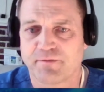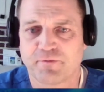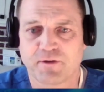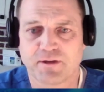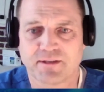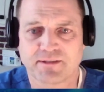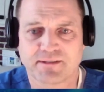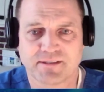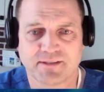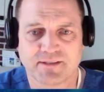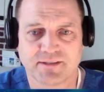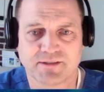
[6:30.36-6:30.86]

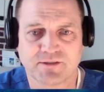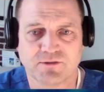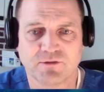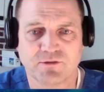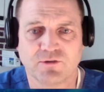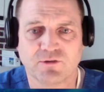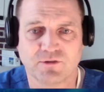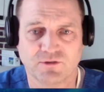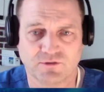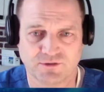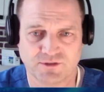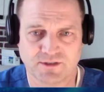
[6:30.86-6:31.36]

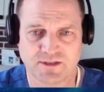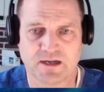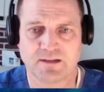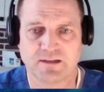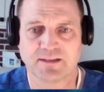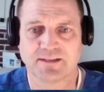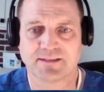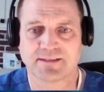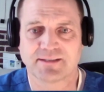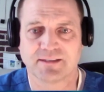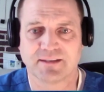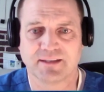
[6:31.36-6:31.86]
Francisco
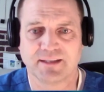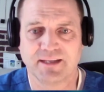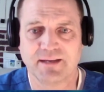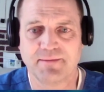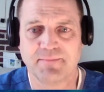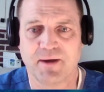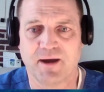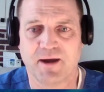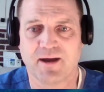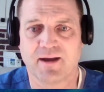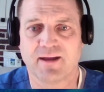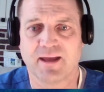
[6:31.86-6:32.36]
Gonzalez
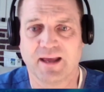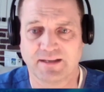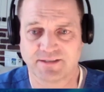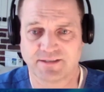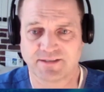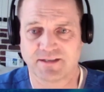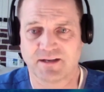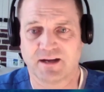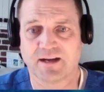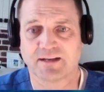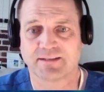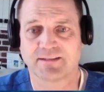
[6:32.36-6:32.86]
Lima
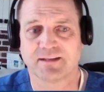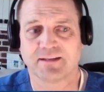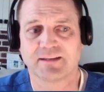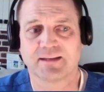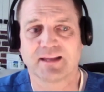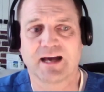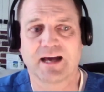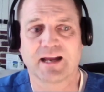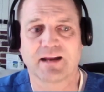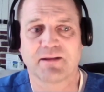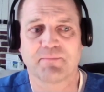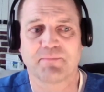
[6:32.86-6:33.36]
has talked a
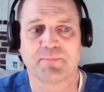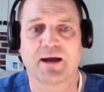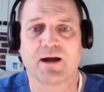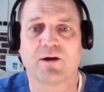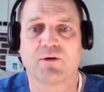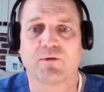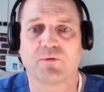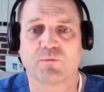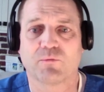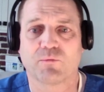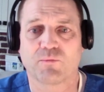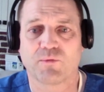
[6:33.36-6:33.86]
lot
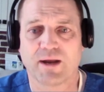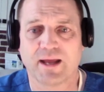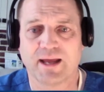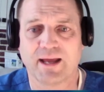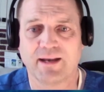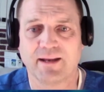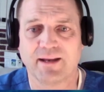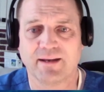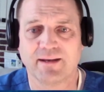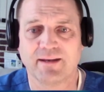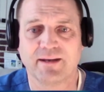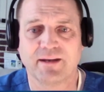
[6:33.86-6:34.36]
about
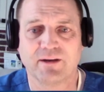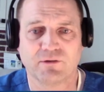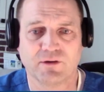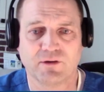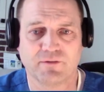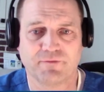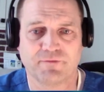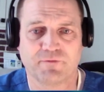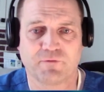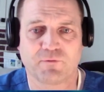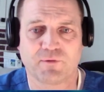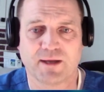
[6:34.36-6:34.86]
red and near
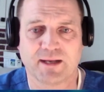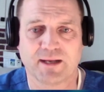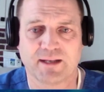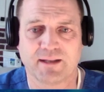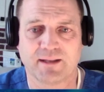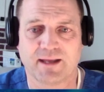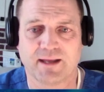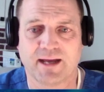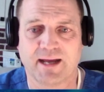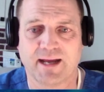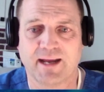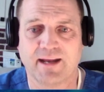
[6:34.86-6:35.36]
infrared
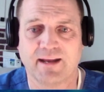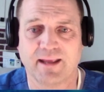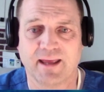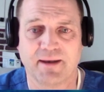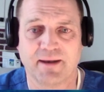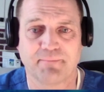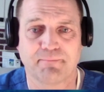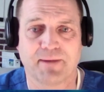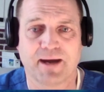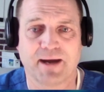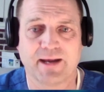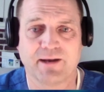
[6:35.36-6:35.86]
light
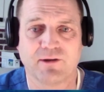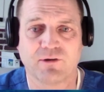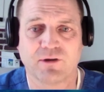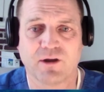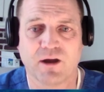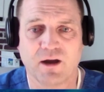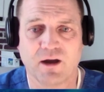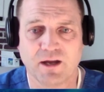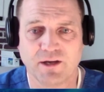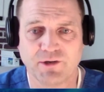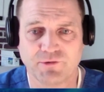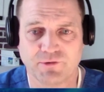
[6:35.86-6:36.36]
and
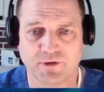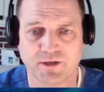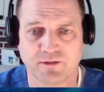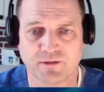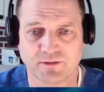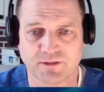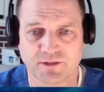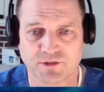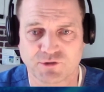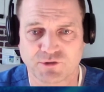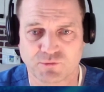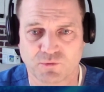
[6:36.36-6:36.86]

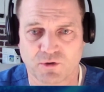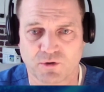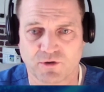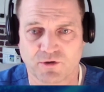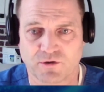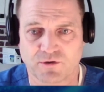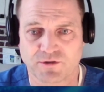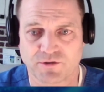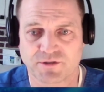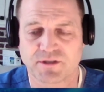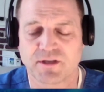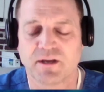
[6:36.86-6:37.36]
mitochondrial
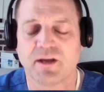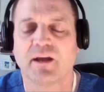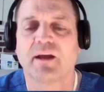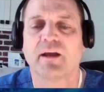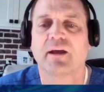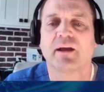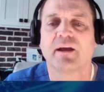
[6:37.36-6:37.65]
disorders.